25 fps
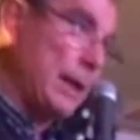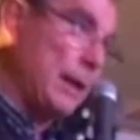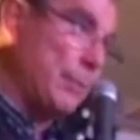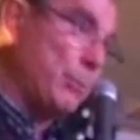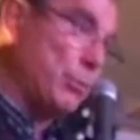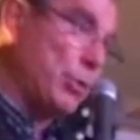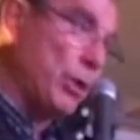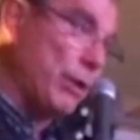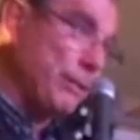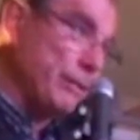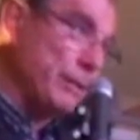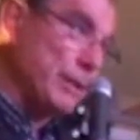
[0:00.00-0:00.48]

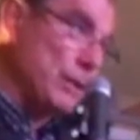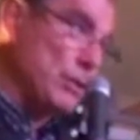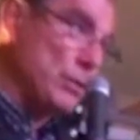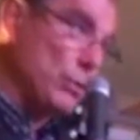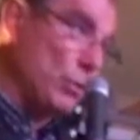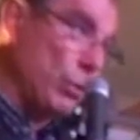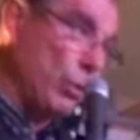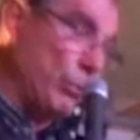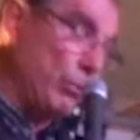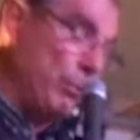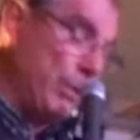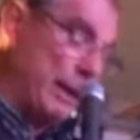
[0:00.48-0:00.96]

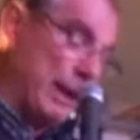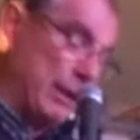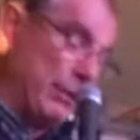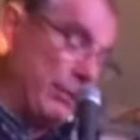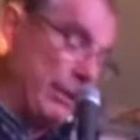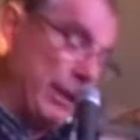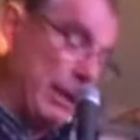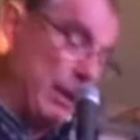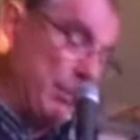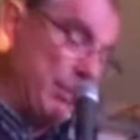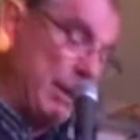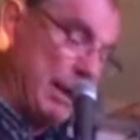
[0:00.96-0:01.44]
profits or
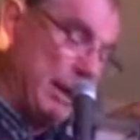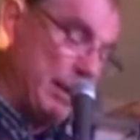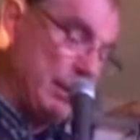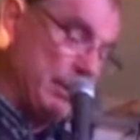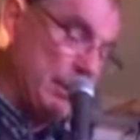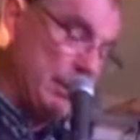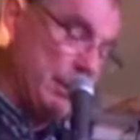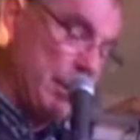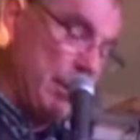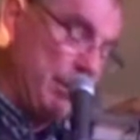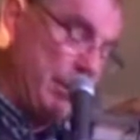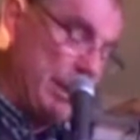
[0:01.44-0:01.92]
bickering
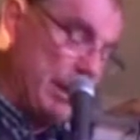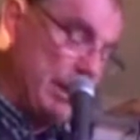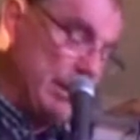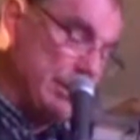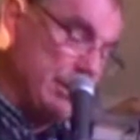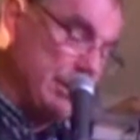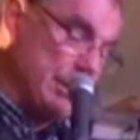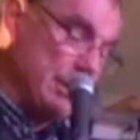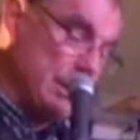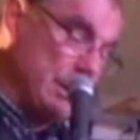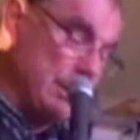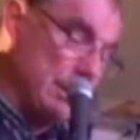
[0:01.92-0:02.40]
about
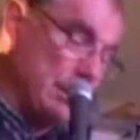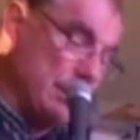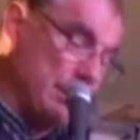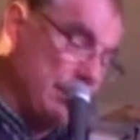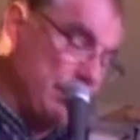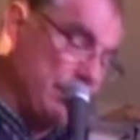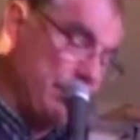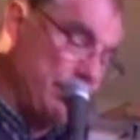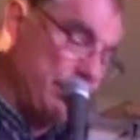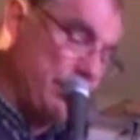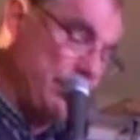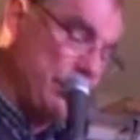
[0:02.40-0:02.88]
whether
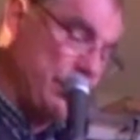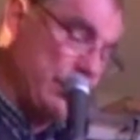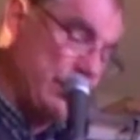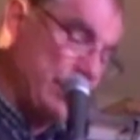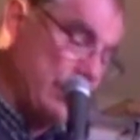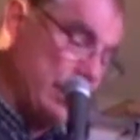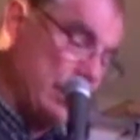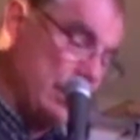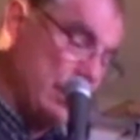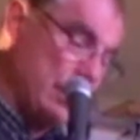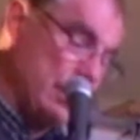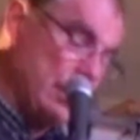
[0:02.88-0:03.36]

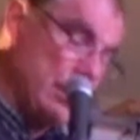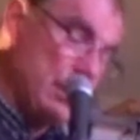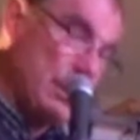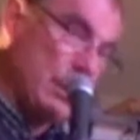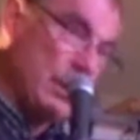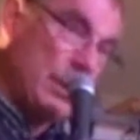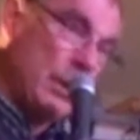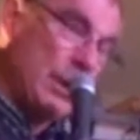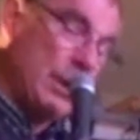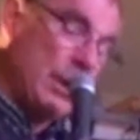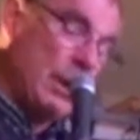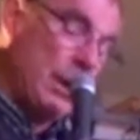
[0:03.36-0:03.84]

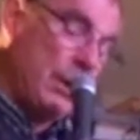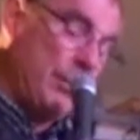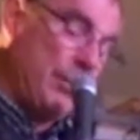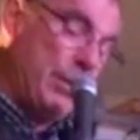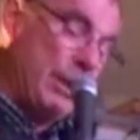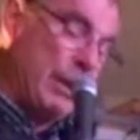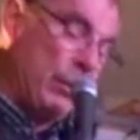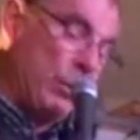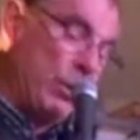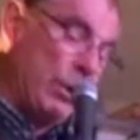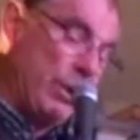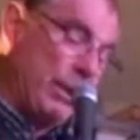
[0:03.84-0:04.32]

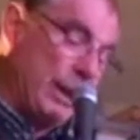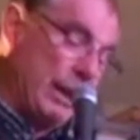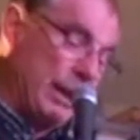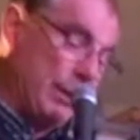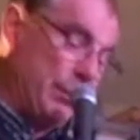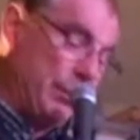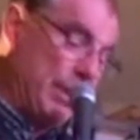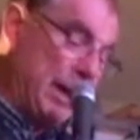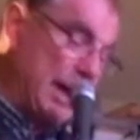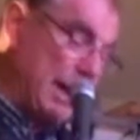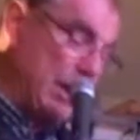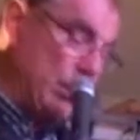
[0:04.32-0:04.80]
they're going
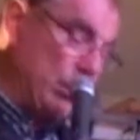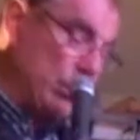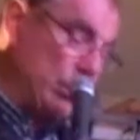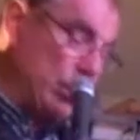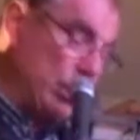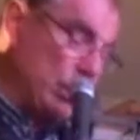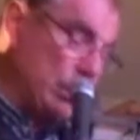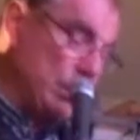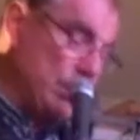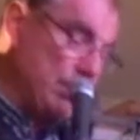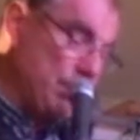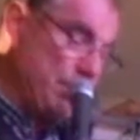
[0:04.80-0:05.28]
to pay or
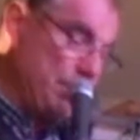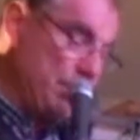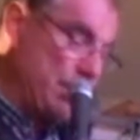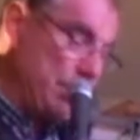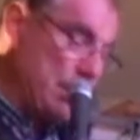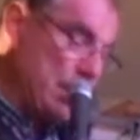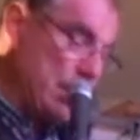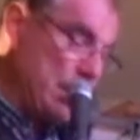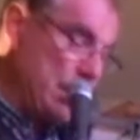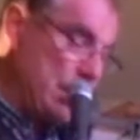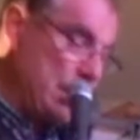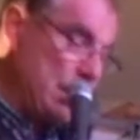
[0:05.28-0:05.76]
not.
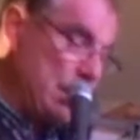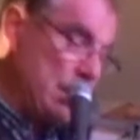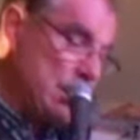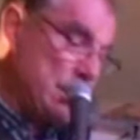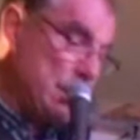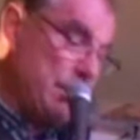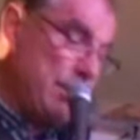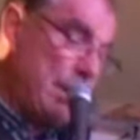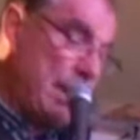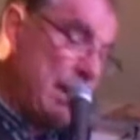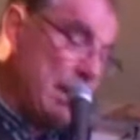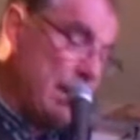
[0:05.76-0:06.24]

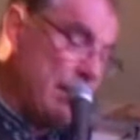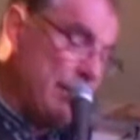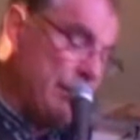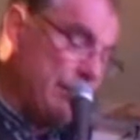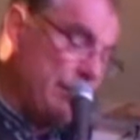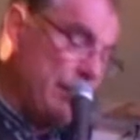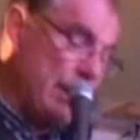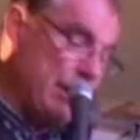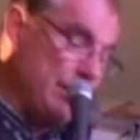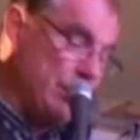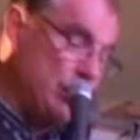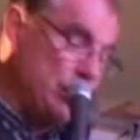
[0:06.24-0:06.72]
There's the power of
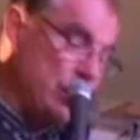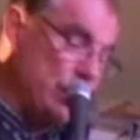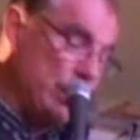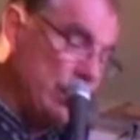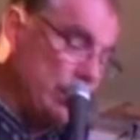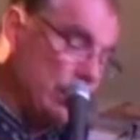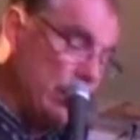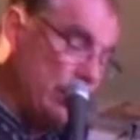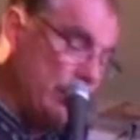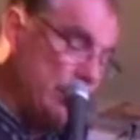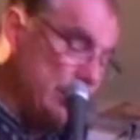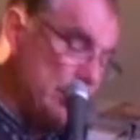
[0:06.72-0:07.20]
the
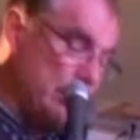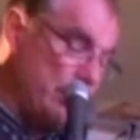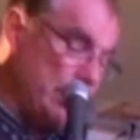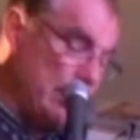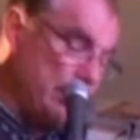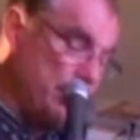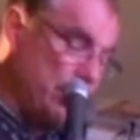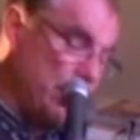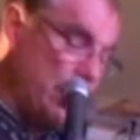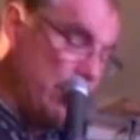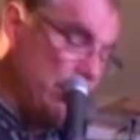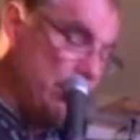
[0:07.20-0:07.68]
pharmaceutical lobby is a
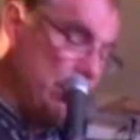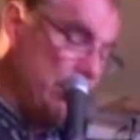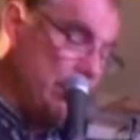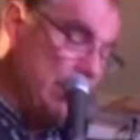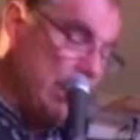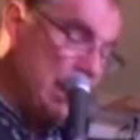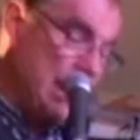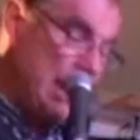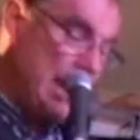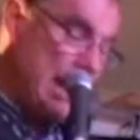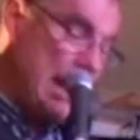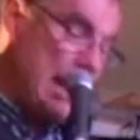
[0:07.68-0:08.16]
big
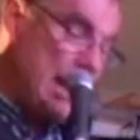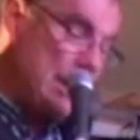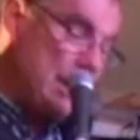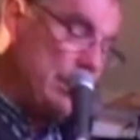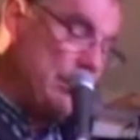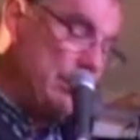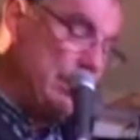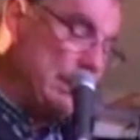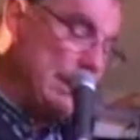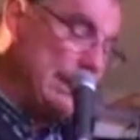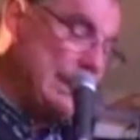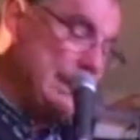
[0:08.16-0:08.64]
problem, and
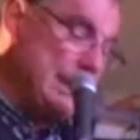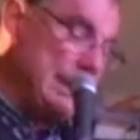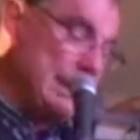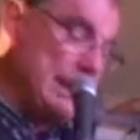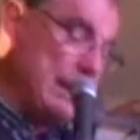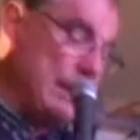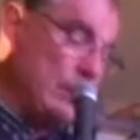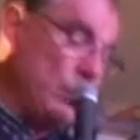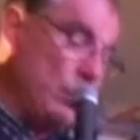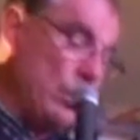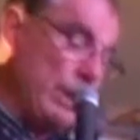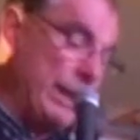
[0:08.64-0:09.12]
the
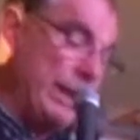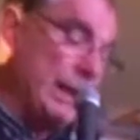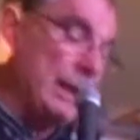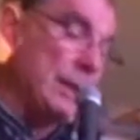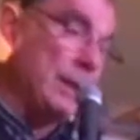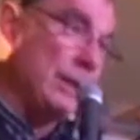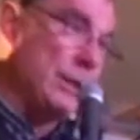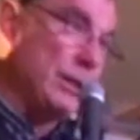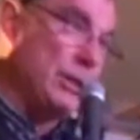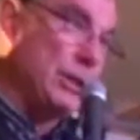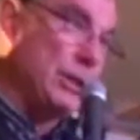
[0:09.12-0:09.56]
politically weak, the